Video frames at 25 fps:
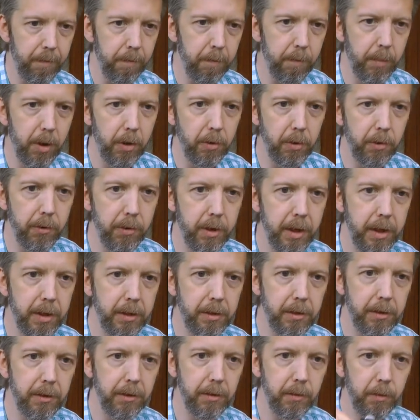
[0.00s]

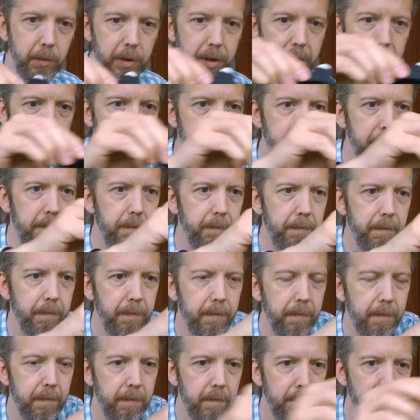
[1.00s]
polarizers with
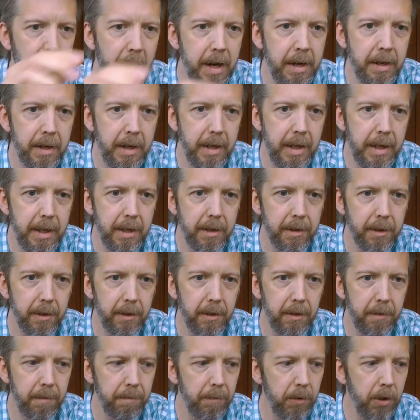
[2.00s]
NDs
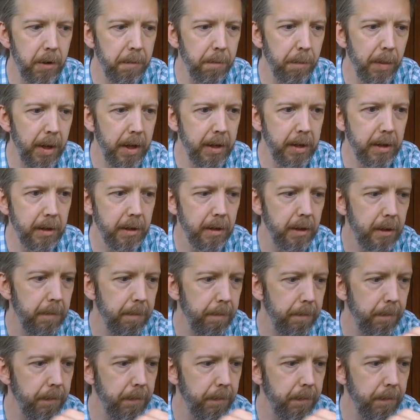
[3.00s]
combined.